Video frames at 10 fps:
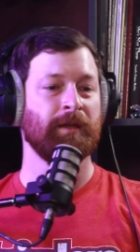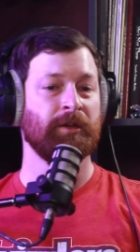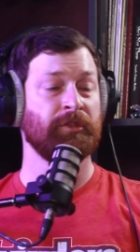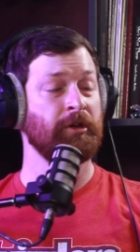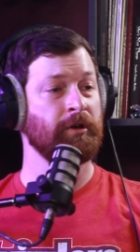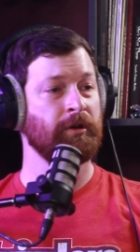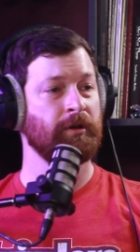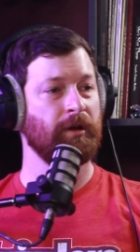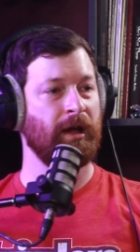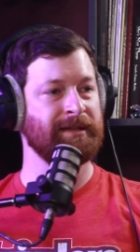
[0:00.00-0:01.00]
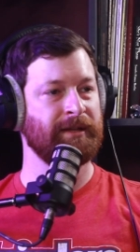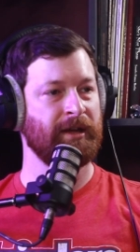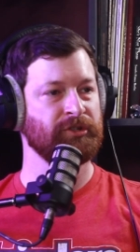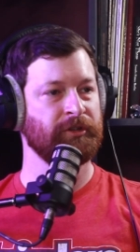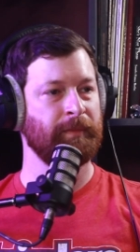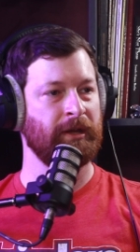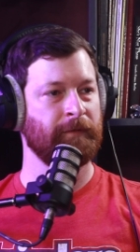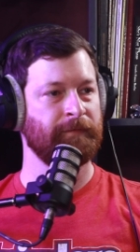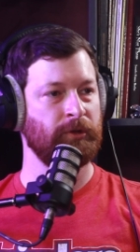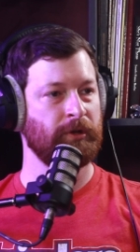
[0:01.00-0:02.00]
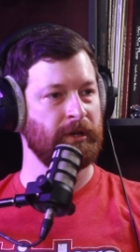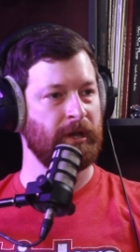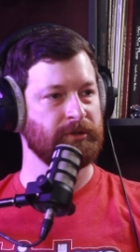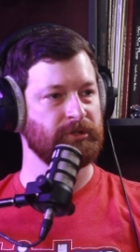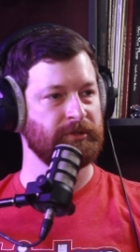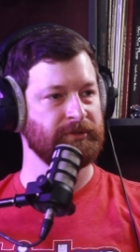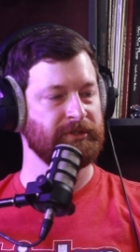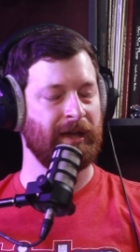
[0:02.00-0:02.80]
There, I did actually make a few connections. I